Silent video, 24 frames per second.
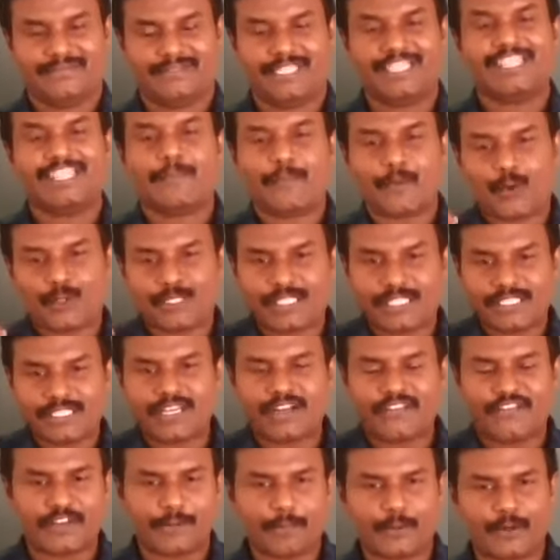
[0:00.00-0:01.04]
In the process
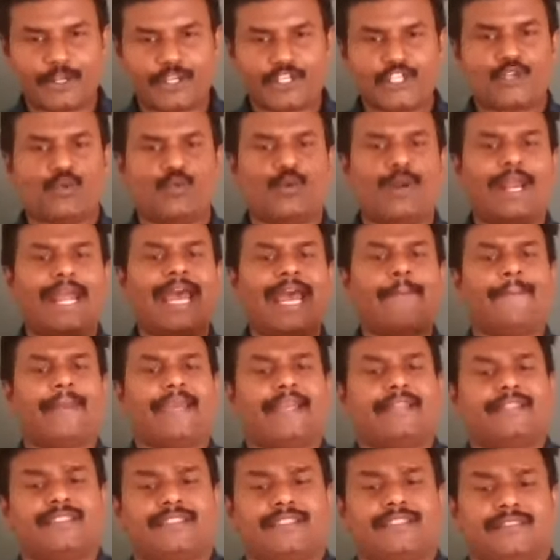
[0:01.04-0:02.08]
of reproduction, what
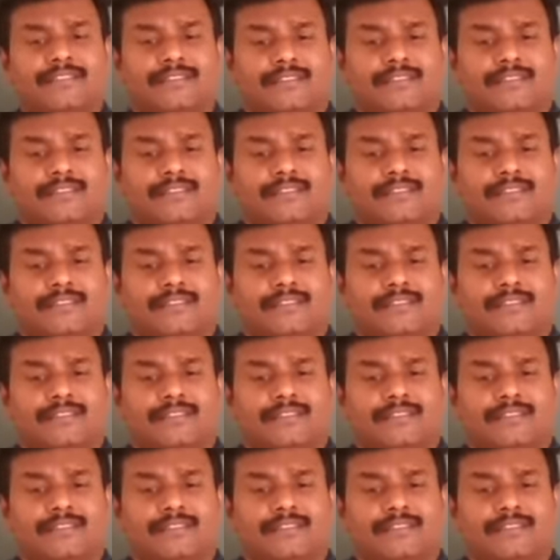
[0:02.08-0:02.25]
happens?